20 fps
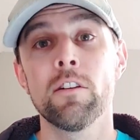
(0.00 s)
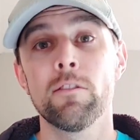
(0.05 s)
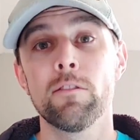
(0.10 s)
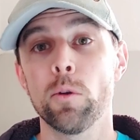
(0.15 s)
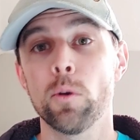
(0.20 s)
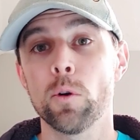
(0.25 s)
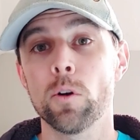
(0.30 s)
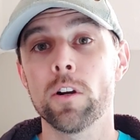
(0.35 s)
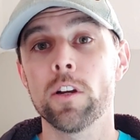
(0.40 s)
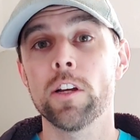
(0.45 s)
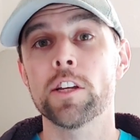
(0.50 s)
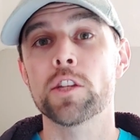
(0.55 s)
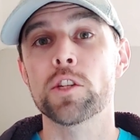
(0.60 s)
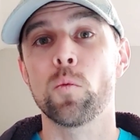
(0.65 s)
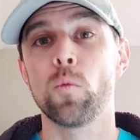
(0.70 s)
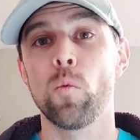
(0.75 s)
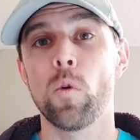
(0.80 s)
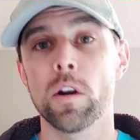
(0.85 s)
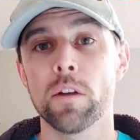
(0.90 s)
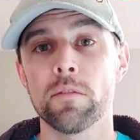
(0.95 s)
Florida is
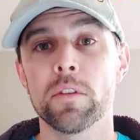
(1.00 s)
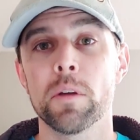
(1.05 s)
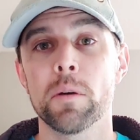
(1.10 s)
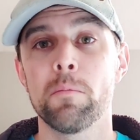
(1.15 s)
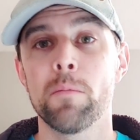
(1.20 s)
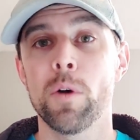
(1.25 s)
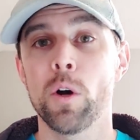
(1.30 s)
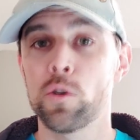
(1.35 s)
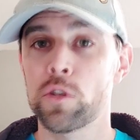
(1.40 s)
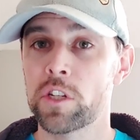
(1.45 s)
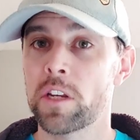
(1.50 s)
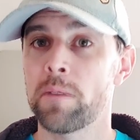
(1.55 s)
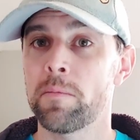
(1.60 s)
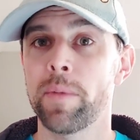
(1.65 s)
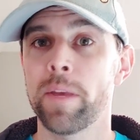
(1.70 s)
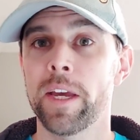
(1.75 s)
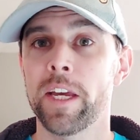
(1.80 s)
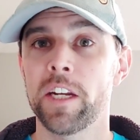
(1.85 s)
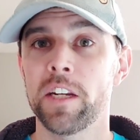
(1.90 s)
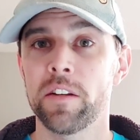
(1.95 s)
one of the most
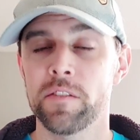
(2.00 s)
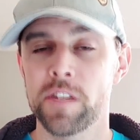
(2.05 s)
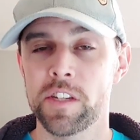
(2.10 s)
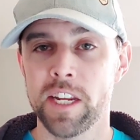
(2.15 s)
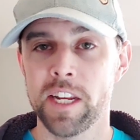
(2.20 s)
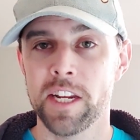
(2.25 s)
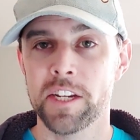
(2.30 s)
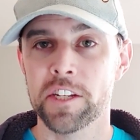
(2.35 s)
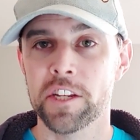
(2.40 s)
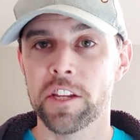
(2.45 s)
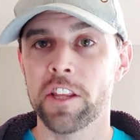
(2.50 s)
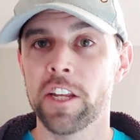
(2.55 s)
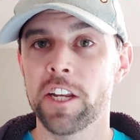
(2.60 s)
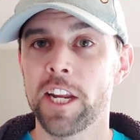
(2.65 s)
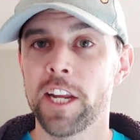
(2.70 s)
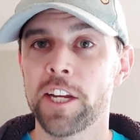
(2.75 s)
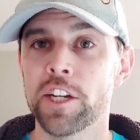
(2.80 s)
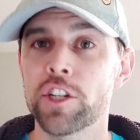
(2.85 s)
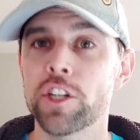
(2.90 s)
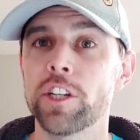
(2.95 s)
competitive states in the
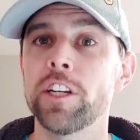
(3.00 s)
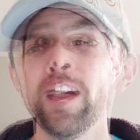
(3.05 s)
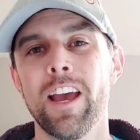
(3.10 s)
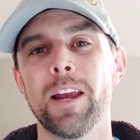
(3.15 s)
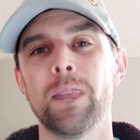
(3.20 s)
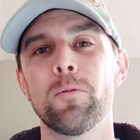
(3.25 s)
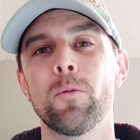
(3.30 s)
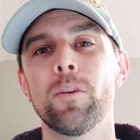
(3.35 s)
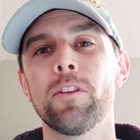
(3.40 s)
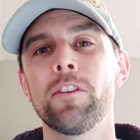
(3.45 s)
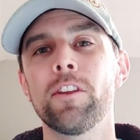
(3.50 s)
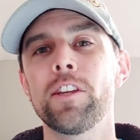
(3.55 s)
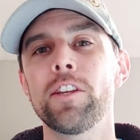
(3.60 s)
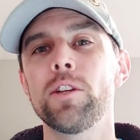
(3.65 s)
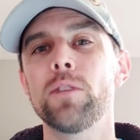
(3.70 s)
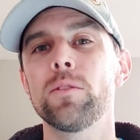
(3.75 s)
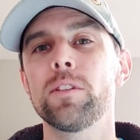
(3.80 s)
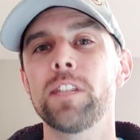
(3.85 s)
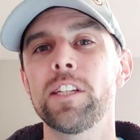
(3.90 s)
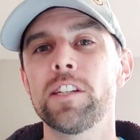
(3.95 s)
nation, and one thing
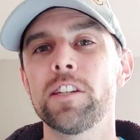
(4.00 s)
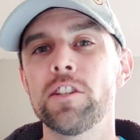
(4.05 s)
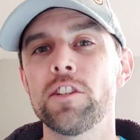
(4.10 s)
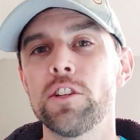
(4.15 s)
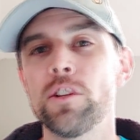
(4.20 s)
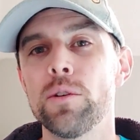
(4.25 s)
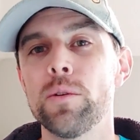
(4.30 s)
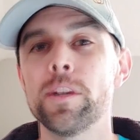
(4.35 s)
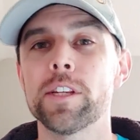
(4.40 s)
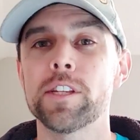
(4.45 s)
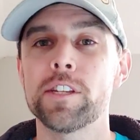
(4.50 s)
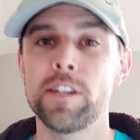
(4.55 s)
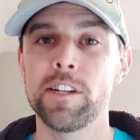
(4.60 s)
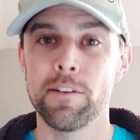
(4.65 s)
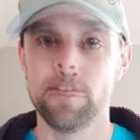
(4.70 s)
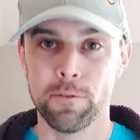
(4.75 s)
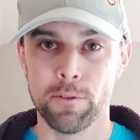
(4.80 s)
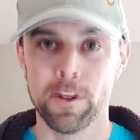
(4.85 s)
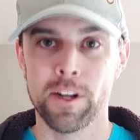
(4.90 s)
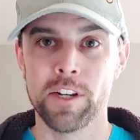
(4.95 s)
you'll need to do is
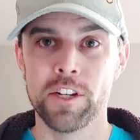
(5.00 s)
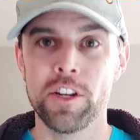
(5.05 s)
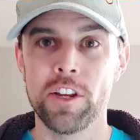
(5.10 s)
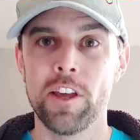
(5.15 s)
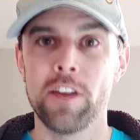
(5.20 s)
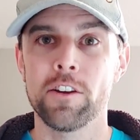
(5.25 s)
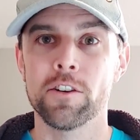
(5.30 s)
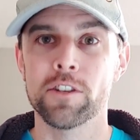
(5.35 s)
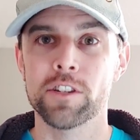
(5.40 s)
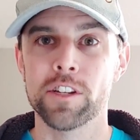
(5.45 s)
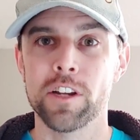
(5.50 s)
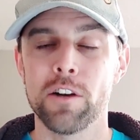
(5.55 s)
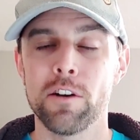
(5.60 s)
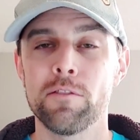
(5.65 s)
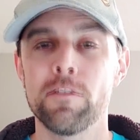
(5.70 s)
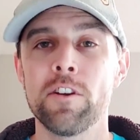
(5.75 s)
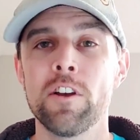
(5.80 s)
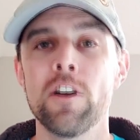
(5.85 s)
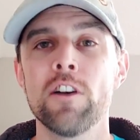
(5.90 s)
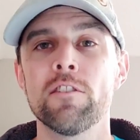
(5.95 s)
differentiate yourself
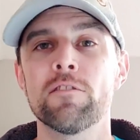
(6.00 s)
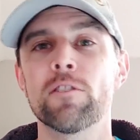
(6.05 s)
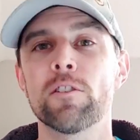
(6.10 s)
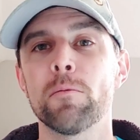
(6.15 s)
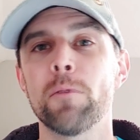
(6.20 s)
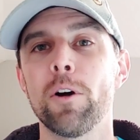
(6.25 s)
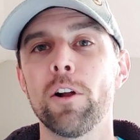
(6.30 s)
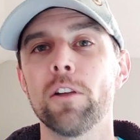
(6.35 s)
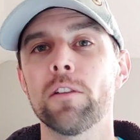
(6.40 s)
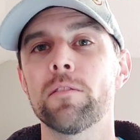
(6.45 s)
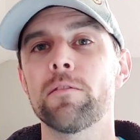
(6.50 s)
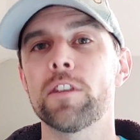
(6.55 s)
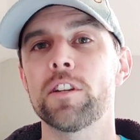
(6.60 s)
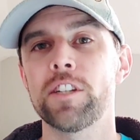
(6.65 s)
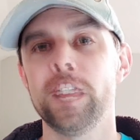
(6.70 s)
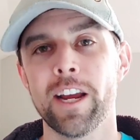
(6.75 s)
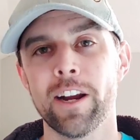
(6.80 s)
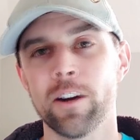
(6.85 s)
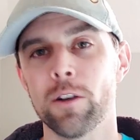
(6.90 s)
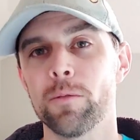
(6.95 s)
from all of the
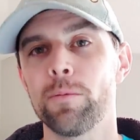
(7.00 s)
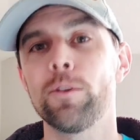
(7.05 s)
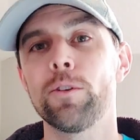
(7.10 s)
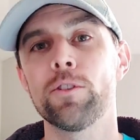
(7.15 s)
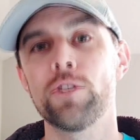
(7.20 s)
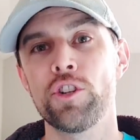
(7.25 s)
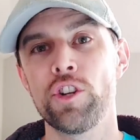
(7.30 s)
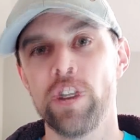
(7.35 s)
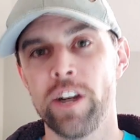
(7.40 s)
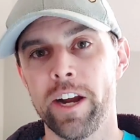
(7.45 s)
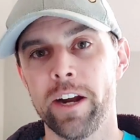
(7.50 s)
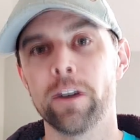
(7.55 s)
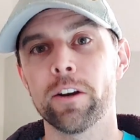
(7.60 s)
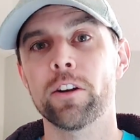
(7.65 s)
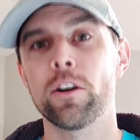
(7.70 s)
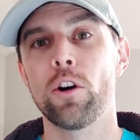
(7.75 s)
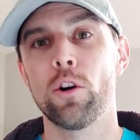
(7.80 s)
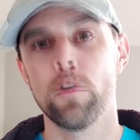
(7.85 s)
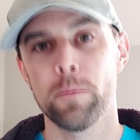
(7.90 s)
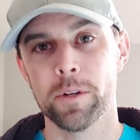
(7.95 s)
terrible generic
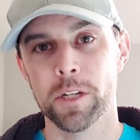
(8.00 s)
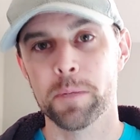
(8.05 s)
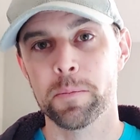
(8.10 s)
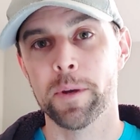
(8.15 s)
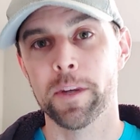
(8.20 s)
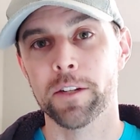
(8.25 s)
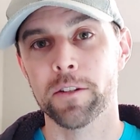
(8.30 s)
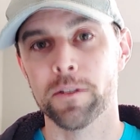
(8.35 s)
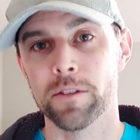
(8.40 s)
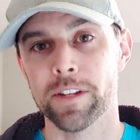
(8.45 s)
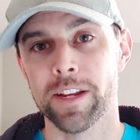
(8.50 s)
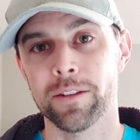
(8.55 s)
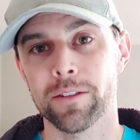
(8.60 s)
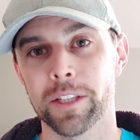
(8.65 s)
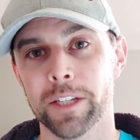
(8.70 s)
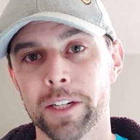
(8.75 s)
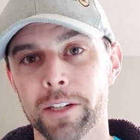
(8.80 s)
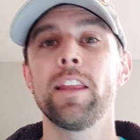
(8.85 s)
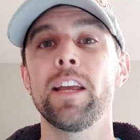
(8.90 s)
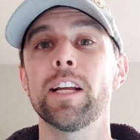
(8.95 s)
home inspectors out
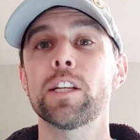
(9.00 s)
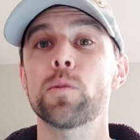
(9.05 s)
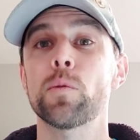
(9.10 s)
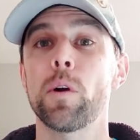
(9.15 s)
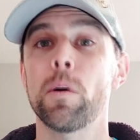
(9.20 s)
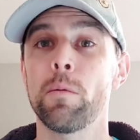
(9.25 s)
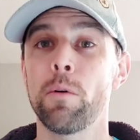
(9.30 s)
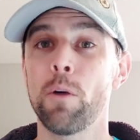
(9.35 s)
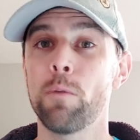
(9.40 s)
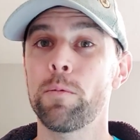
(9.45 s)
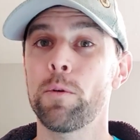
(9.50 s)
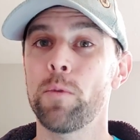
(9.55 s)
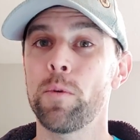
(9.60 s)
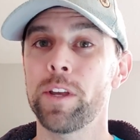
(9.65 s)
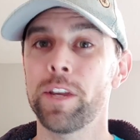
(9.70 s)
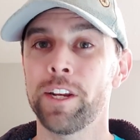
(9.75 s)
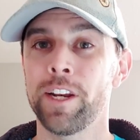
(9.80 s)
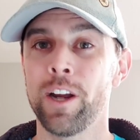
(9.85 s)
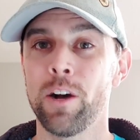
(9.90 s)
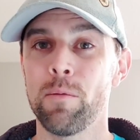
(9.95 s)
there. And that's where I'm hoping we
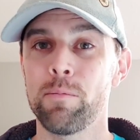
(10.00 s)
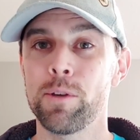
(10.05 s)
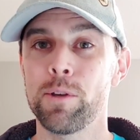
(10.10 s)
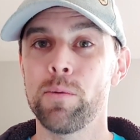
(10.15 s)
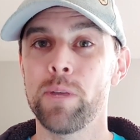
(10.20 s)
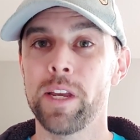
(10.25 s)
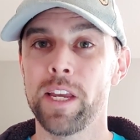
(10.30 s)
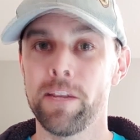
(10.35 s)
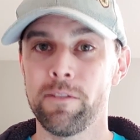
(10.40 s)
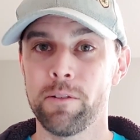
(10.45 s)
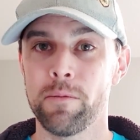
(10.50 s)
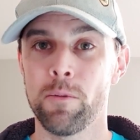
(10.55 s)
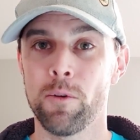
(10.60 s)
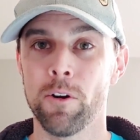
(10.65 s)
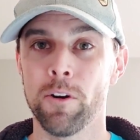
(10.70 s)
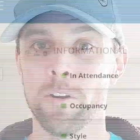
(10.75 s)
can help you even more.